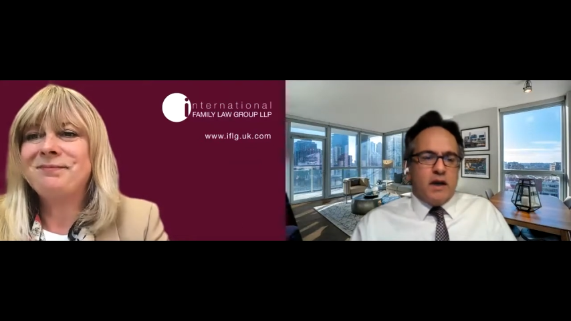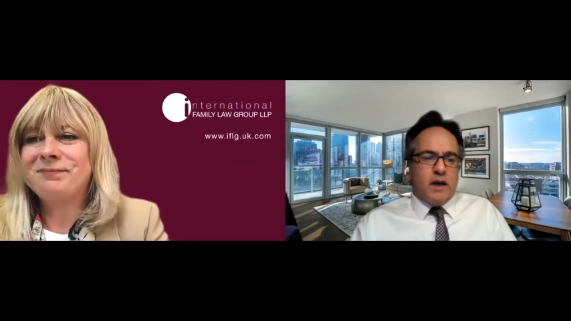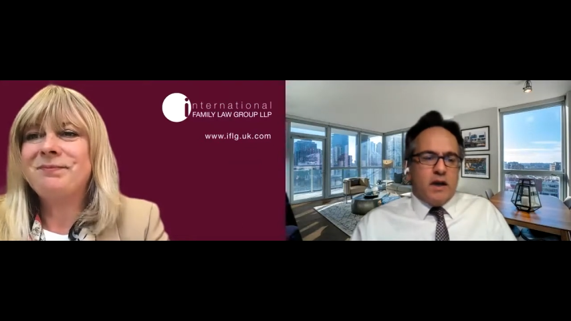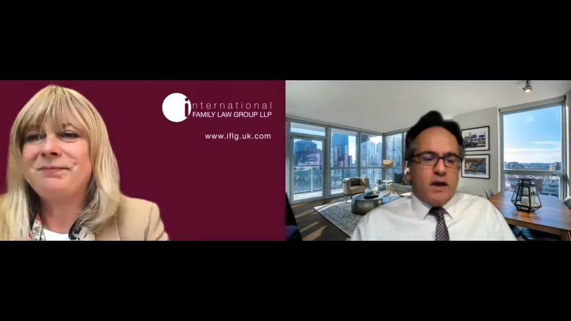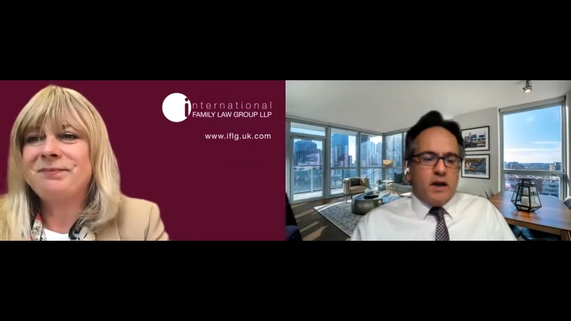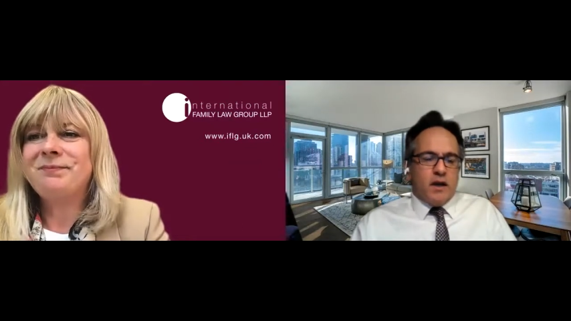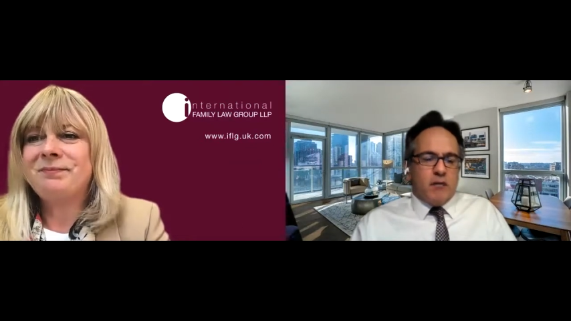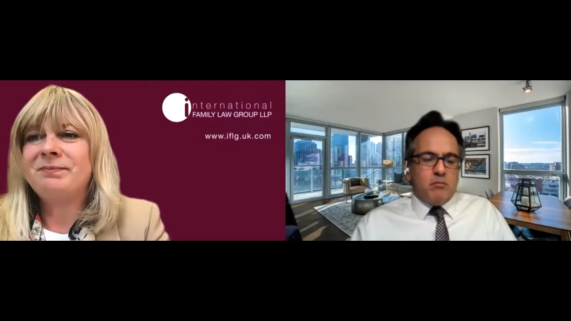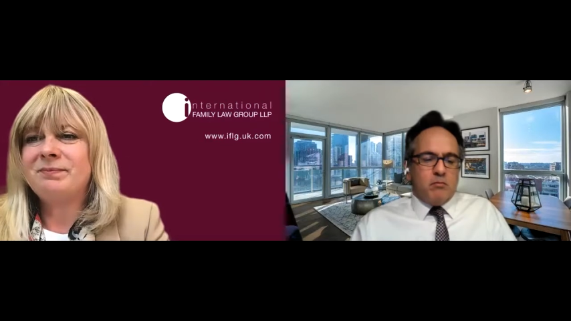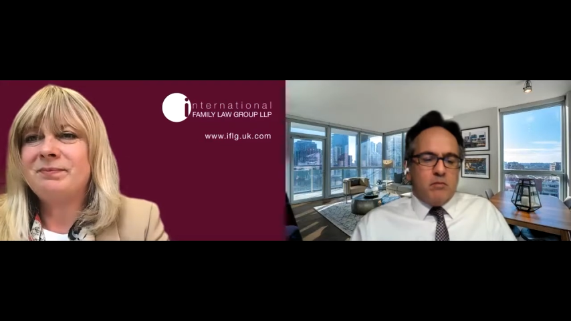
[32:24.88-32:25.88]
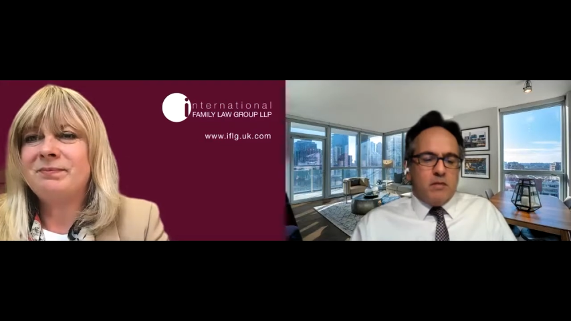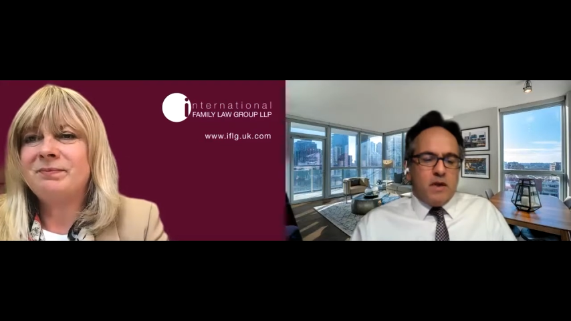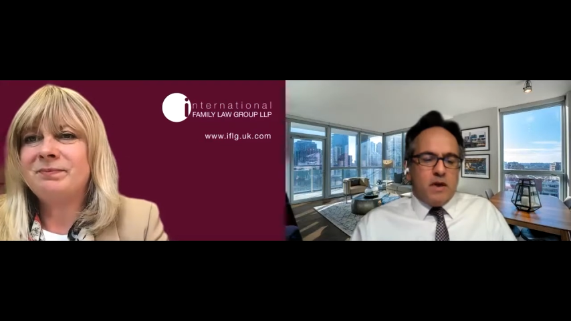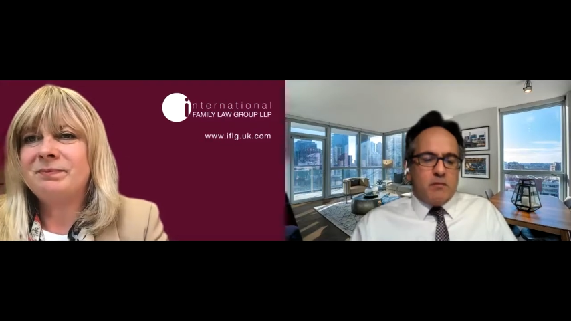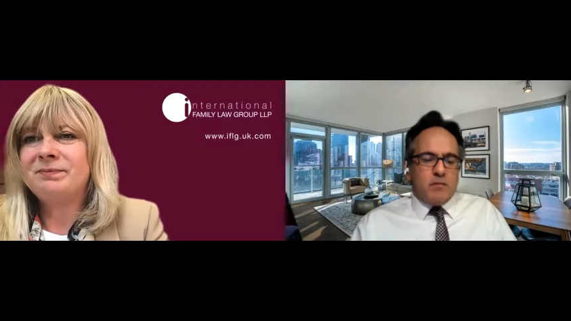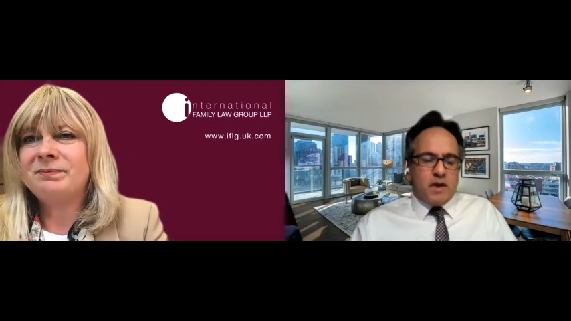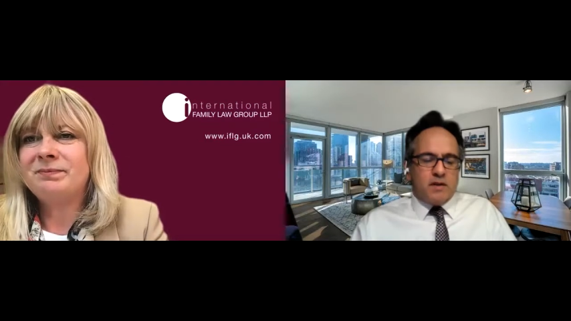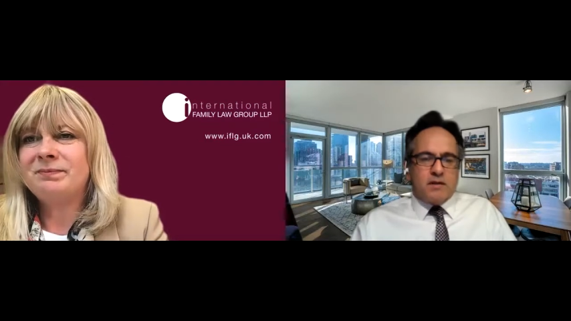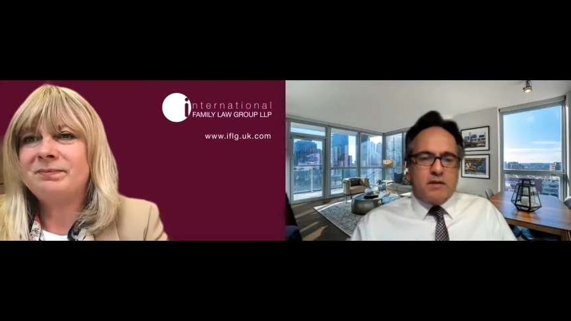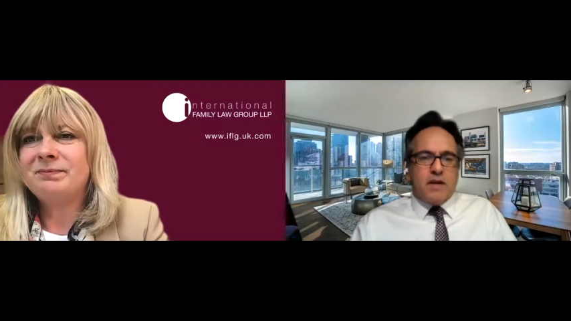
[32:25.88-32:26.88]
Speaker 1: Um, but other
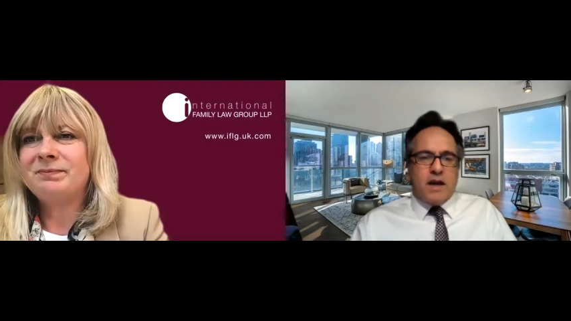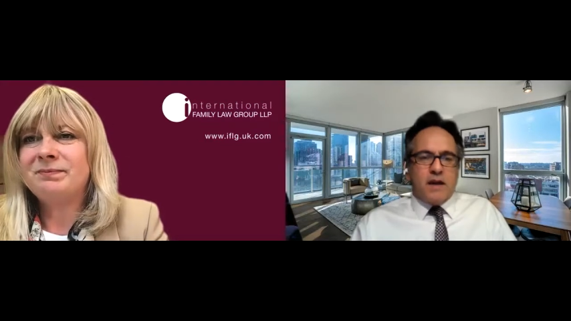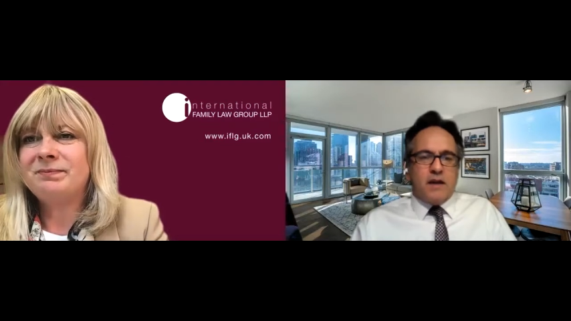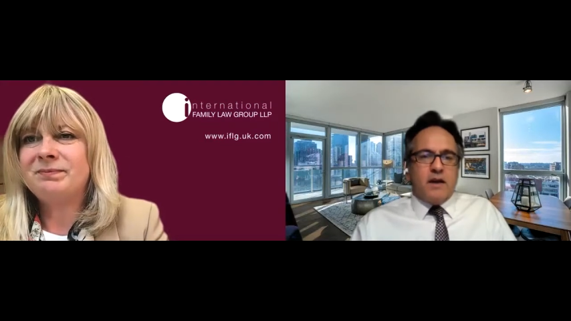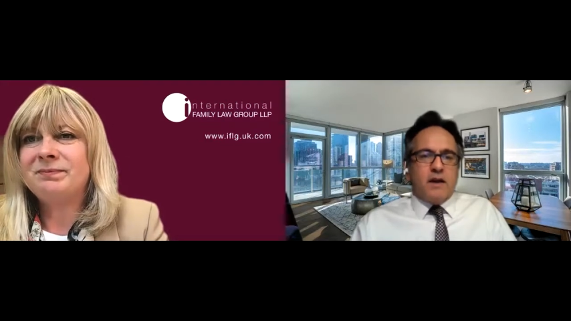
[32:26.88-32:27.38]
than that,